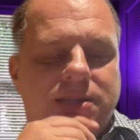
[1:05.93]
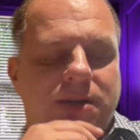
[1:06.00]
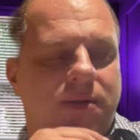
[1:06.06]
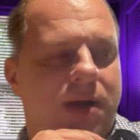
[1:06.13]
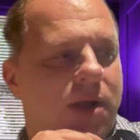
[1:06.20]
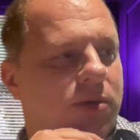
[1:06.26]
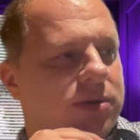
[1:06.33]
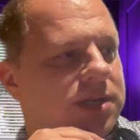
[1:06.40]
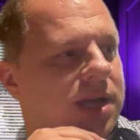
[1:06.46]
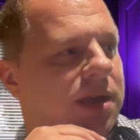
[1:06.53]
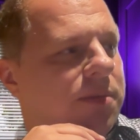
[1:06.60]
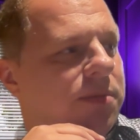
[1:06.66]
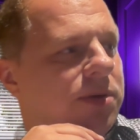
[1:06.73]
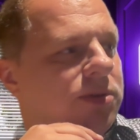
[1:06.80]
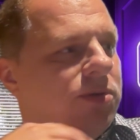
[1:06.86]
So I was
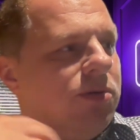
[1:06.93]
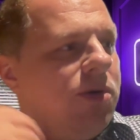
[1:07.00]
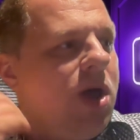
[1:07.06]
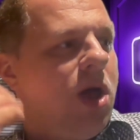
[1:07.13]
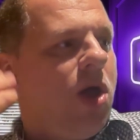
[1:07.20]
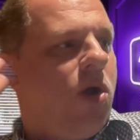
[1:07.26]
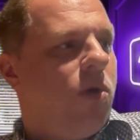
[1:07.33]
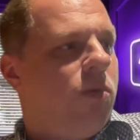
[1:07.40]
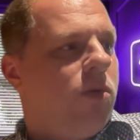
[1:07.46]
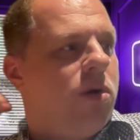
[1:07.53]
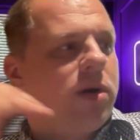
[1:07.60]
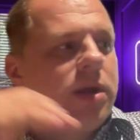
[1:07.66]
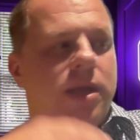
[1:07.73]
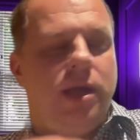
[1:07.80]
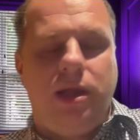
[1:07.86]
able to
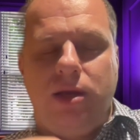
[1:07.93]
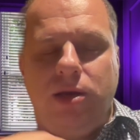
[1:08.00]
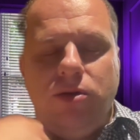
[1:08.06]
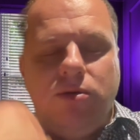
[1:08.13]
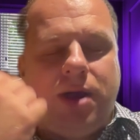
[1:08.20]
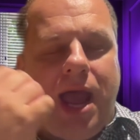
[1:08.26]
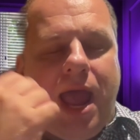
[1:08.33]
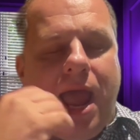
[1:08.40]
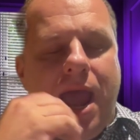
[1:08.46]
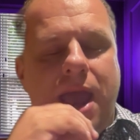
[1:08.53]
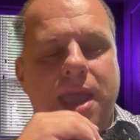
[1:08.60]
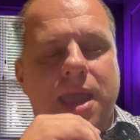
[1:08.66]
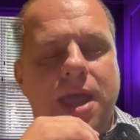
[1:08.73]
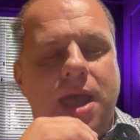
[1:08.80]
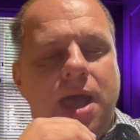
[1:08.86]
work in
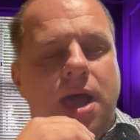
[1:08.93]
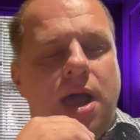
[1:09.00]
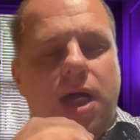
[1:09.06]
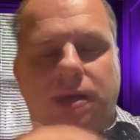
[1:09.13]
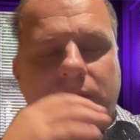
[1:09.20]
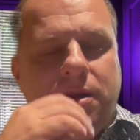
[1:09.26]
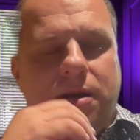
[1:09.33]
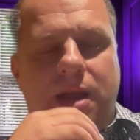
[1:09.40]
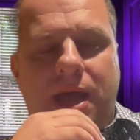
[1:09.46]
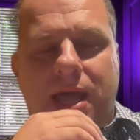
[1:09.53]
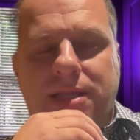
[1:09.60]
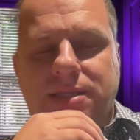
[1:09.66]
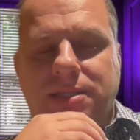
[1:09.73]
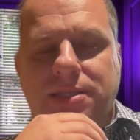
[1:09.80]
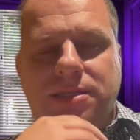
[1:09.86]
UK,
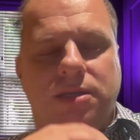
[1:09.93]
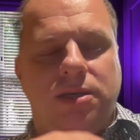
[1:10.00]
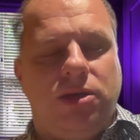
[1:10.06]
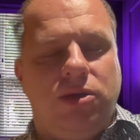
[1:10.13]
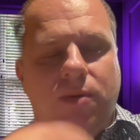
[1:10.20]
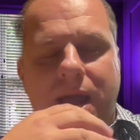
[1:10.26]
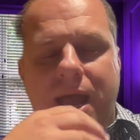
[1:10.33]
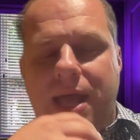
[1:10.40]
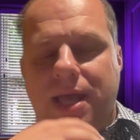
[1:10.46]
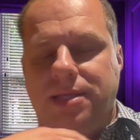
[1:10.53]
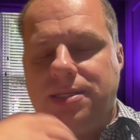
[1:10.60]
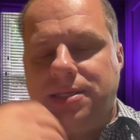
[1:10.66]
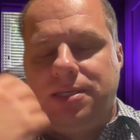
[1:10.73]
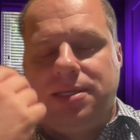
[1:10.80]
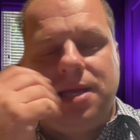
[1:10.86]
Netherlands,
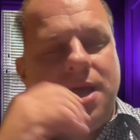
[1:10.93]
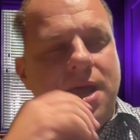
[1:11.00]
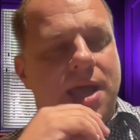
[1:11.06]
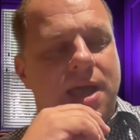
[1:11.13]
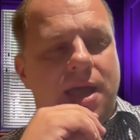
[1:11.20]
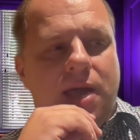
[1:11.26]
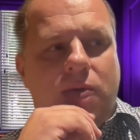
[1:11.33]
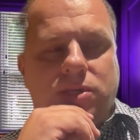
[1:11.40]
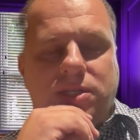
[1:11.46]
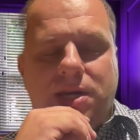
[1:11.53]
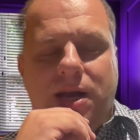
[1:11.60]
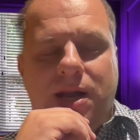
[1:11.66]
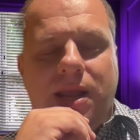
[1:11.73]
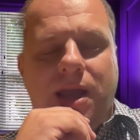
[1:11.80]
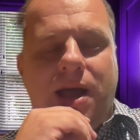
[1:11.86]
US,
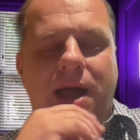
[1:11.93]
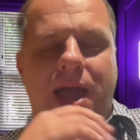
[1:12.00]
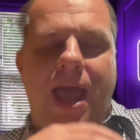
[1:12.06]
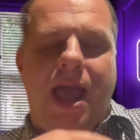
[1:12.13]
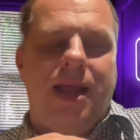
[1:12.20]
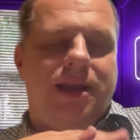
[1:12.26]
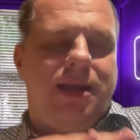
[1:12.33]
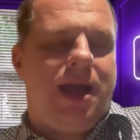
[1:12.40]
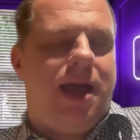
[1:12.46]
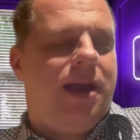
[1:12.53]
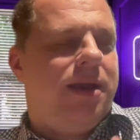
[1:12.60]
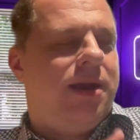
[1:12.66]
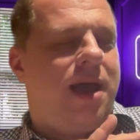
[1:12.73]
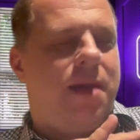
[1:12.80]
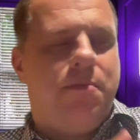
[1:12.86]
Australia, and
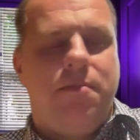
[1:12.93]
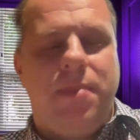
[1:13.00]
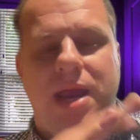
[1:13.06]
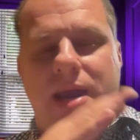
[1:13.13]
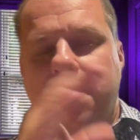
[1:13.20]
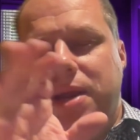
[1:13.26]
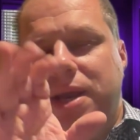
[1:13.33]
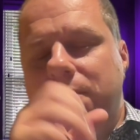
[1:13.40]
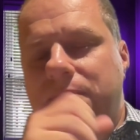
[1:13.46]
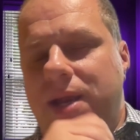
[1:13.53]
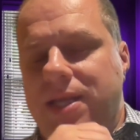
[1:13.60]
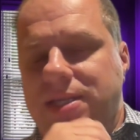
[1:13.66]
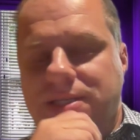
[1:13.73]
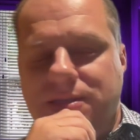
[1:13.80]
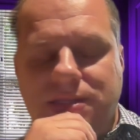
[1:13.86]
then many
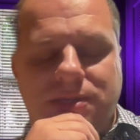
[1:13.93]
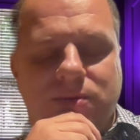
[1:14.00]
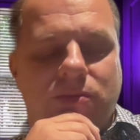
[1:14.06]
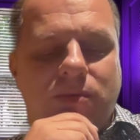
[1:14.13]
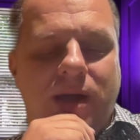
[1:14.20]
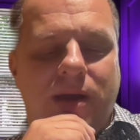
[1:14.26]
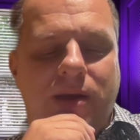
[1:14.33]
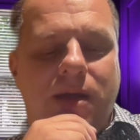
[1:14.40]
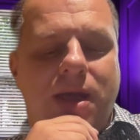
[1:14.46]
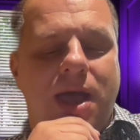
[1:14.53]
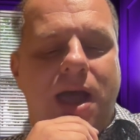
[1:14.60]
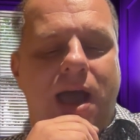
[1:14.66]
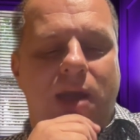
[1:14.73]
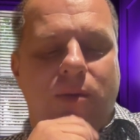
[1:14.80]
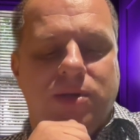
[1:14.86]
places when
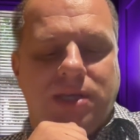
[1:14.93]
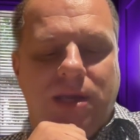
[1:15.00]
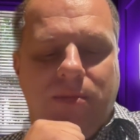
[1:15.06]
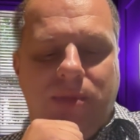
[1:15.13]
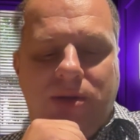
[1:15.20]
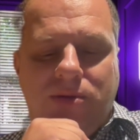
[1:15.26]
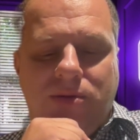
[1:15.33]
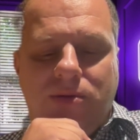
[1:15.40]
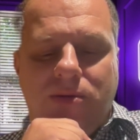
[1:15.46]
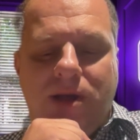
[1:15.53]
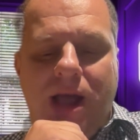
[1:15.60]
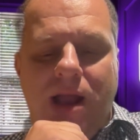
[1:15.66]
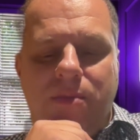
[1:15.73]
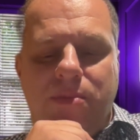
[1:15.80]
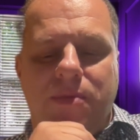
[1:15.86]
I was able to
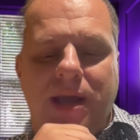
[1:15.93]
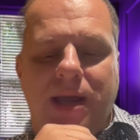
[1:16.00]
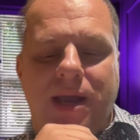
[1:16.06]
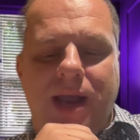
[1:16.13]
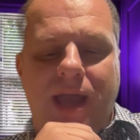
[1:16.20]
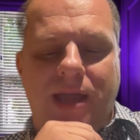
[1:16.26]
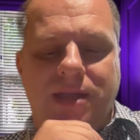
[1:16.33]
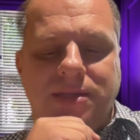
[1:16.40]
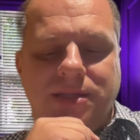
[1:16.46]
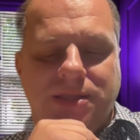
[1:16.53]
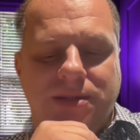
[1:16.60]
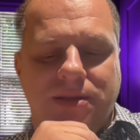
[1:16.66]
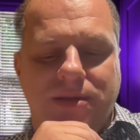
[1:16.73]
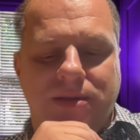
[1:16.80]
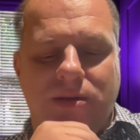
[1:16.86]
help my
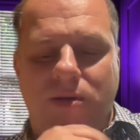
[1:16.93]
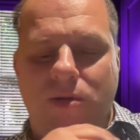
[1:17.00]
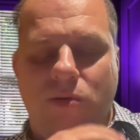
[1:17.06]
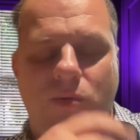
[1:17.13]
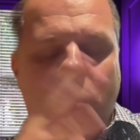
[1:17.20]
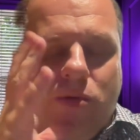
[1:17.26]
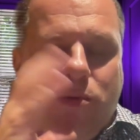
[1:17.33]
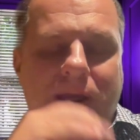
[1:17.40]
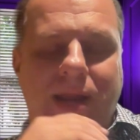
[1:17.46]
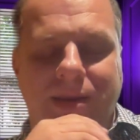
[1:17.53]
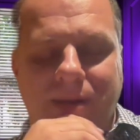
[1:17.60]
clients worldwide.